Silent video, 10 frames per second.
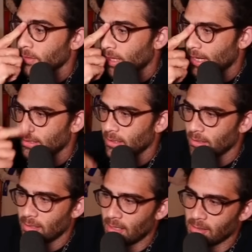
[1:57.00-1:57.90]
the idea
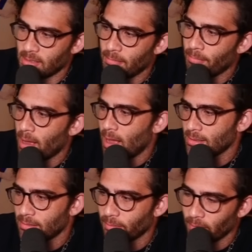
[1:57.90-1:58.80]
that that is
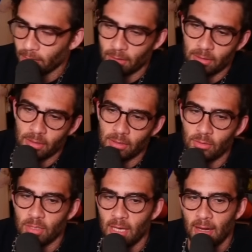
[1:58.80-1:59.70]
impossible, or that
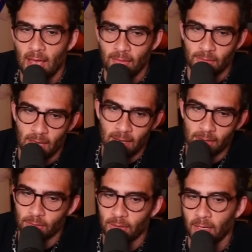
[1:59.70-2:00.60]
you can't have that,
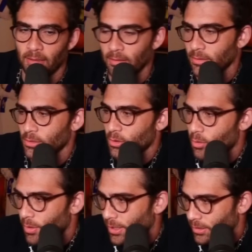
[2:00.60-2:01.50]
or that there is
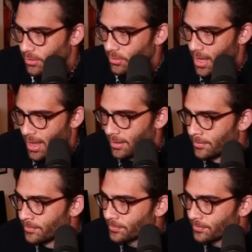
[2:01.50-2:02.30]
no way to do that,